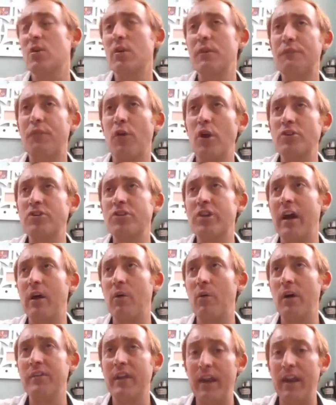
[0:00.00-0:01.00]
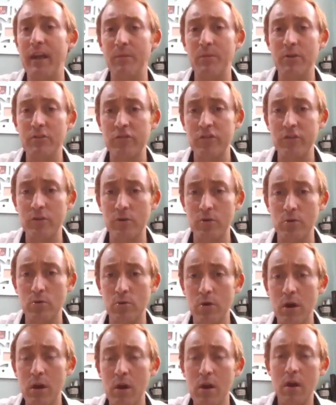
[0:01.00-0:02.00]
So unfortunately, I wasn't able
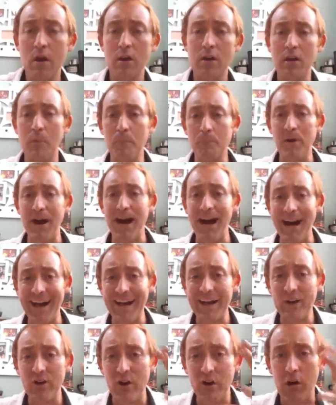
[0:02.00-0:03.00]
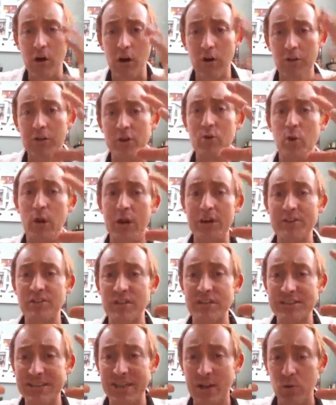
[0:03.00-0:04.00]
to compile all the
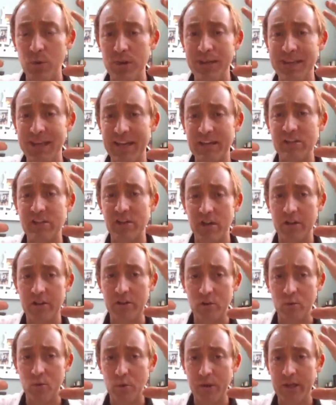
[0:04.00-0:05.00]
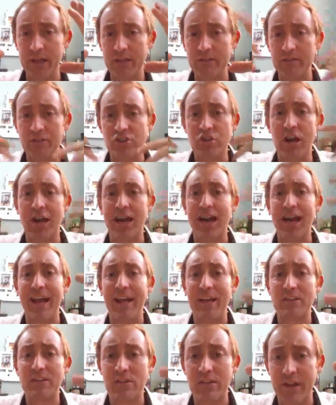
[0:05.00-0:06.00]
questions that we get during the week to try to
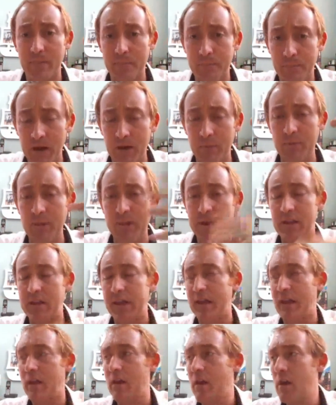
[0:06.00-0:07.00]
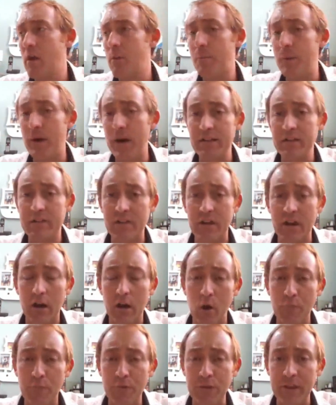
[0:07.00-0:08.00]
answer them publicly. But
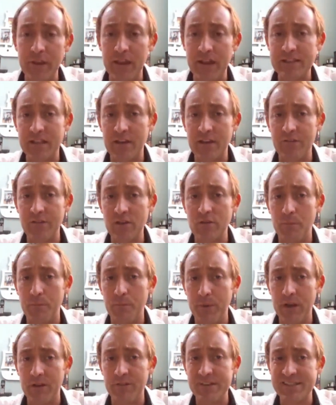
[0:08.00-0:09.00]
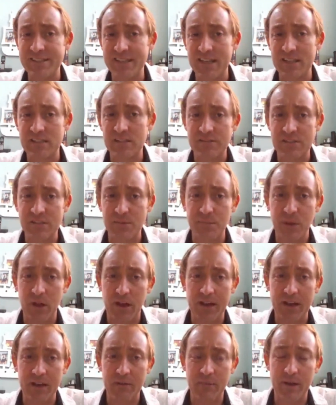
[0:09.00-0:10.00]
hopefully that's given you a bit of a sense of
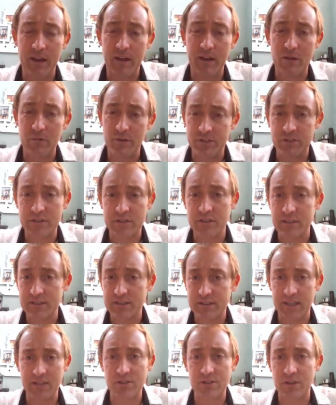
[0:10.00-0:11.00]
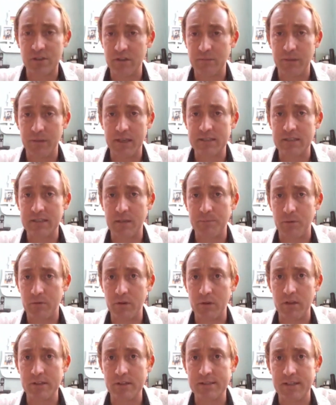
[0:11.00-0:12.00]
supply and demand, which essentially makes up a
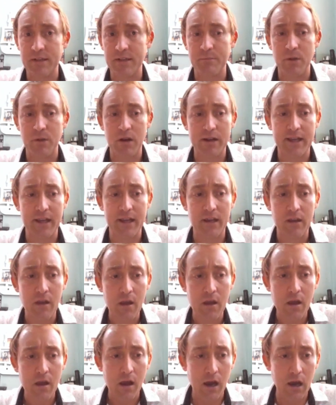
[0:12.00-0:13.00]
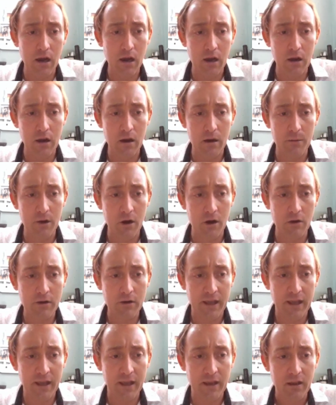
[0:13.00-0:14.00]
real estate market.
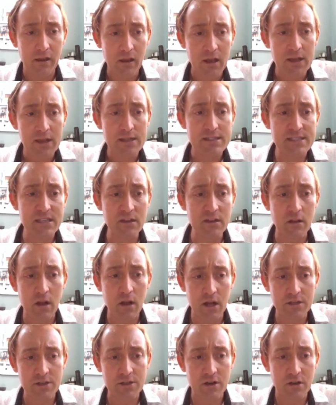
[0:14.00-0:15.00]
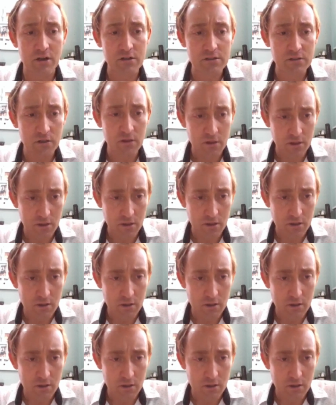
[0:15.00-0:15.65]
Deal hunters.